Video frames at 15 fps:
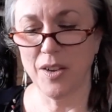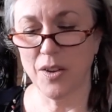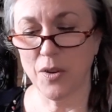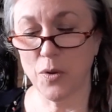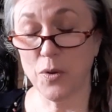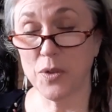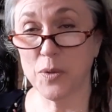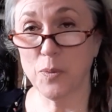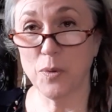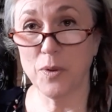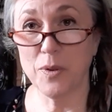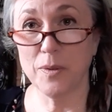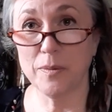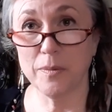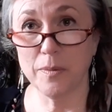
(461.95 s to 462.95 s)
Of course,
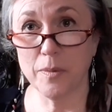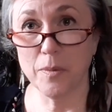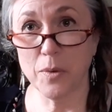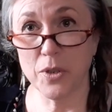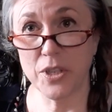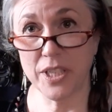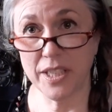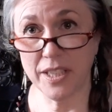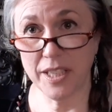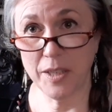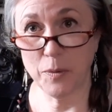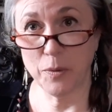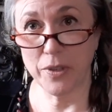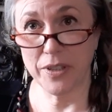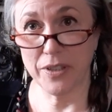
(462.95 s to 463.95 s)
we're
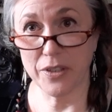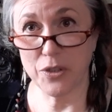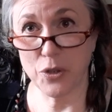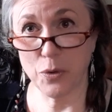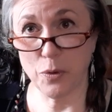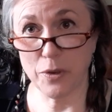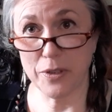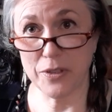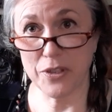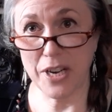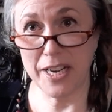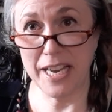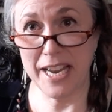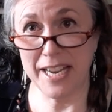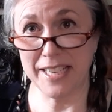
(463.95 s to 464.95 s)
dealing with a shortage
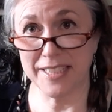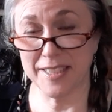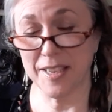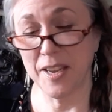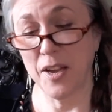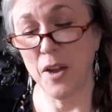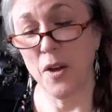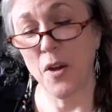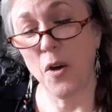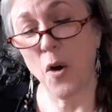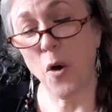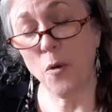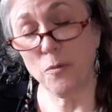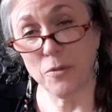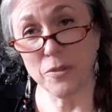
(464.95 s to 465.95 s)
on eggs.
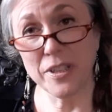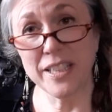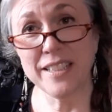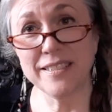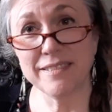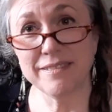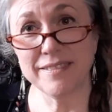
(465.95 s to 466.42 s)
Hopefully,